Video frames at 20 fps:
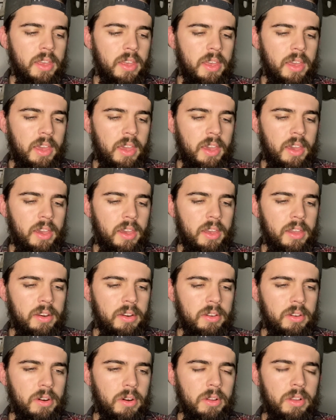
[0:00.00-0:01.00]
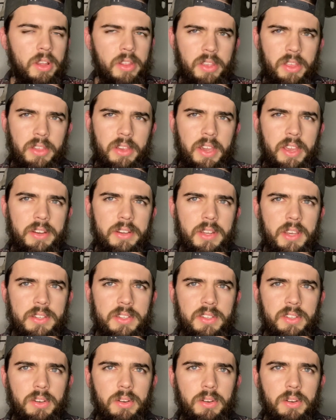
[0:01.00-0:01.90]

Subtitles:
And Cola, on the other hand, doesn't.